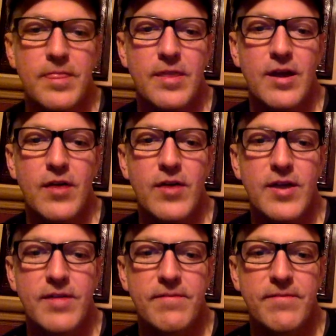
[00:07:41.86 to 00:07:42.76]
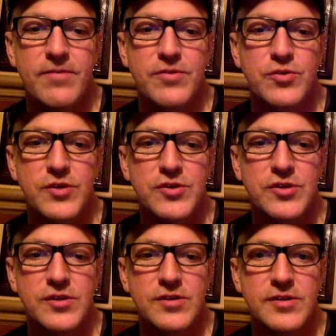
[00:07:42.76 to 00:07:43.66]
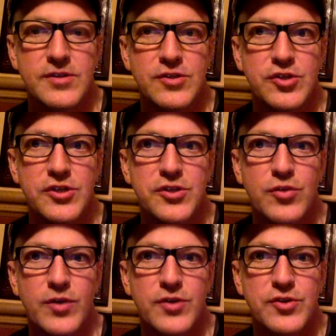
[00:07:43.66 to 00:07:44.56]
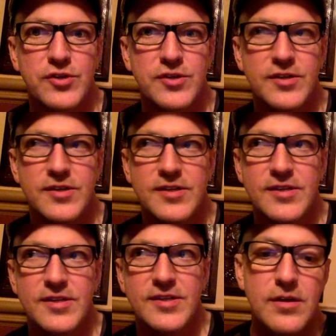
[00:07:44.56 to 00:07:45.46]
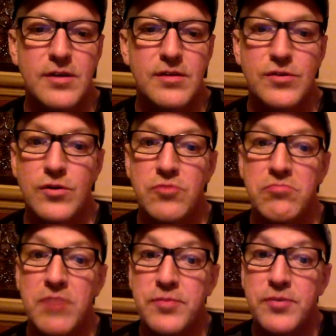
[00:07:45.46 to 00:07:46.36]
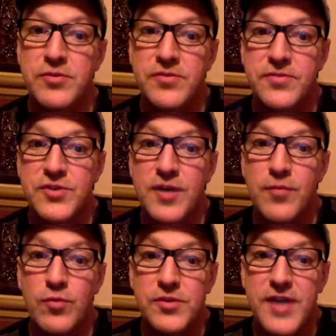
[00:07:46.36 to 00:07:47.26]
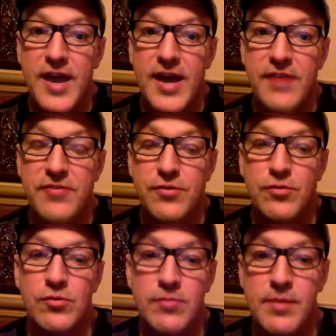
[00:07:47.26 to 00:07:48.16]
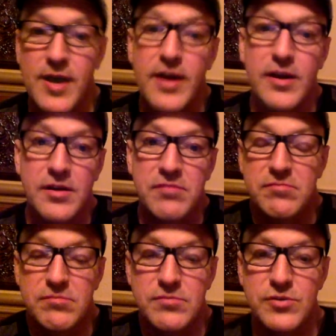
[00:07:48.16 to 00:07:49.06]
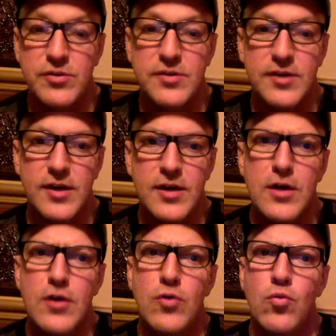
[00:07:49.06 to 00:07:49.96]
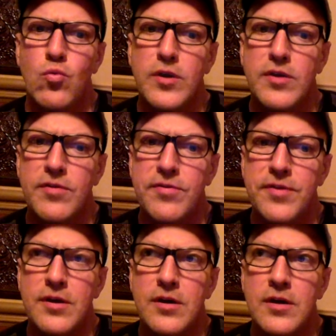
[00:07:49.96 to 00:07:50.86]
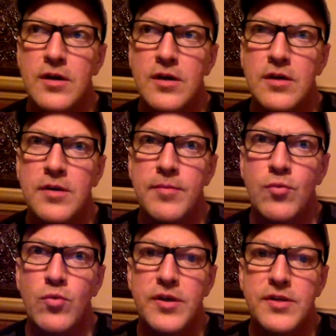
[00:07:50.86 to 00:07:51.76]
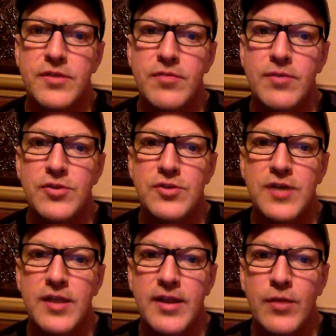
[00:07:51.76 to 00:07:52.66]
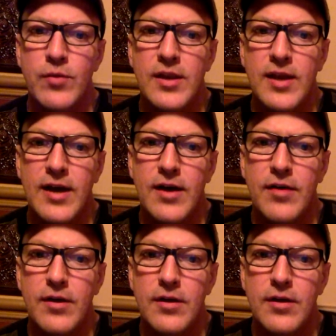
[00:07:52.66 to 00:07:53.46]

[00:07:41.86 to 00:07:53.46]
All right, first question is a gist question. So I suppose if the sub wants to ask, or maybe I can do it, uh, what do you think uh, number one is? Everybody just yell it out really loud.